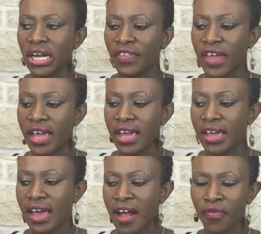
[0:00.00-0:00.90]

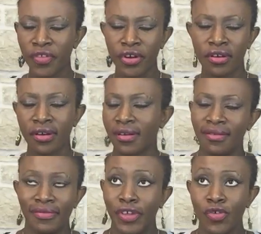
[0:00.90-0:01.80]
They have their
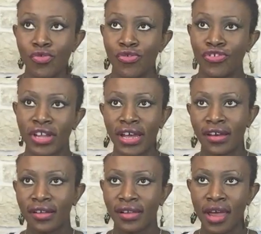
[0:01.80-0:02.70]
huge, like,
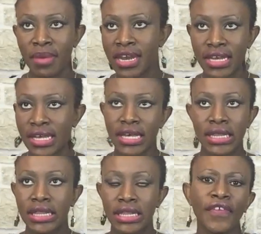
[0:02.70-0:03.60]
climatic kiss.